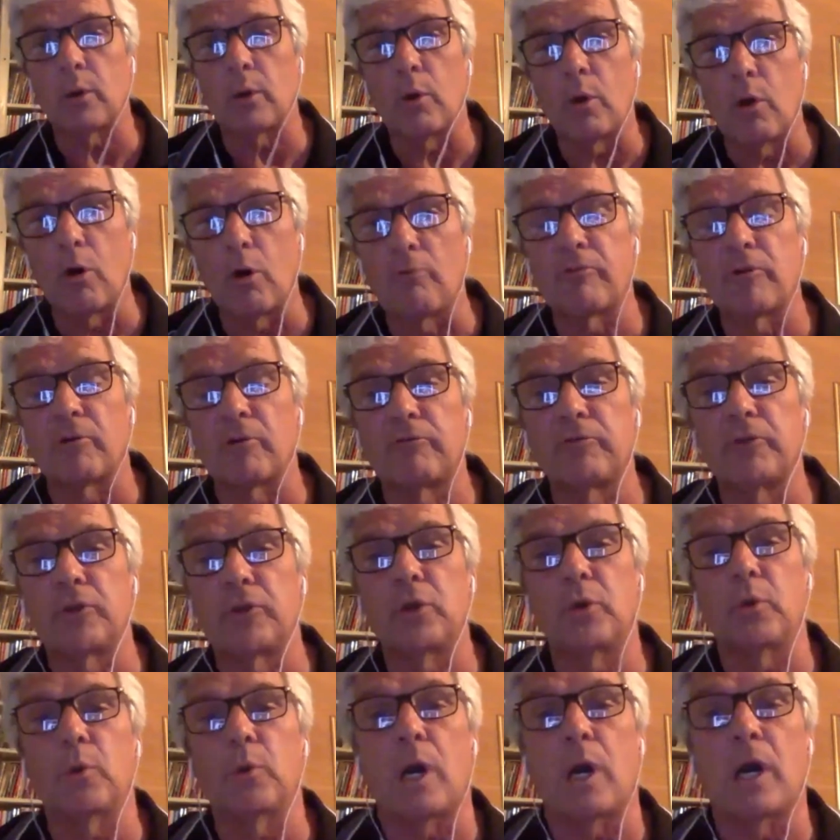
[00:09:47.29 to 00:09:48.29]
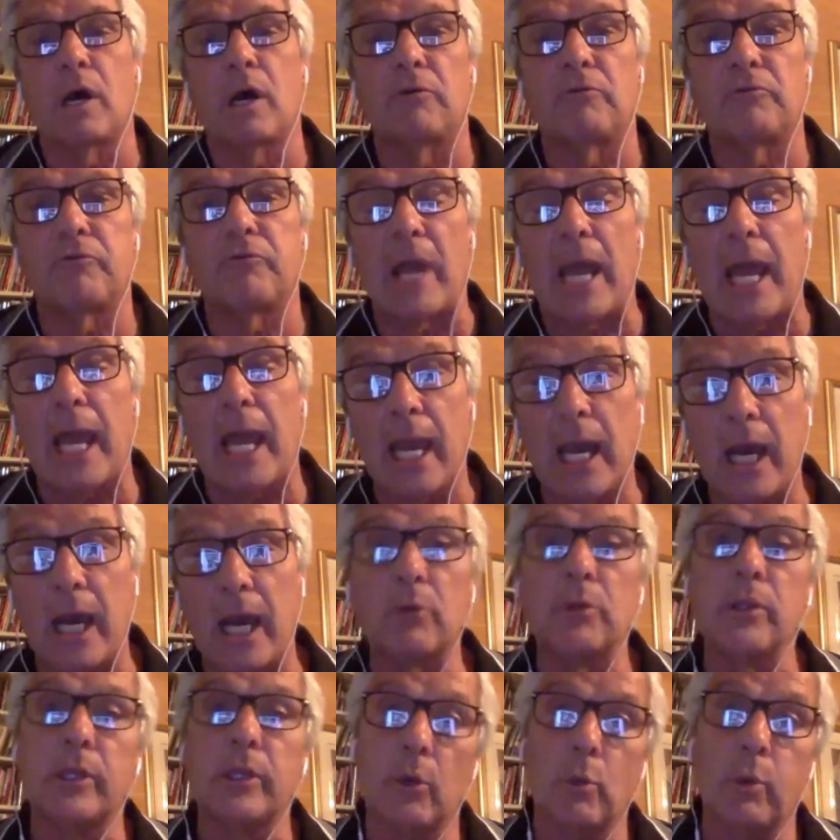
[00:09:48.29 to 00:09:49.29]
overview of
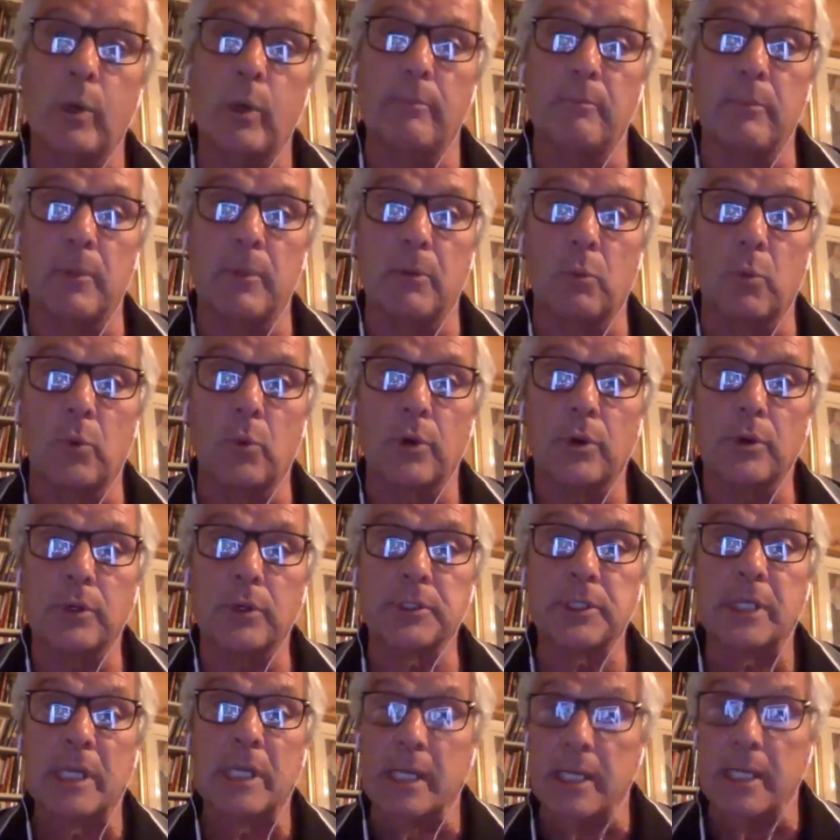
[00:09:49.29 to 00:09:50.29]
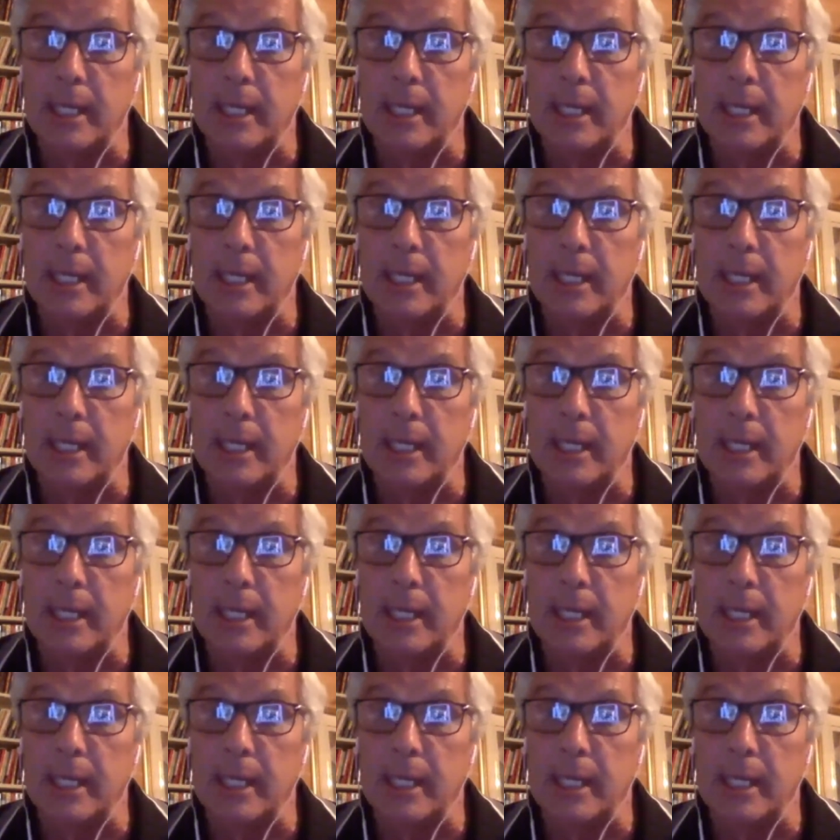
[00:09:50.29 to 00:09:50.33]
how the equipment works.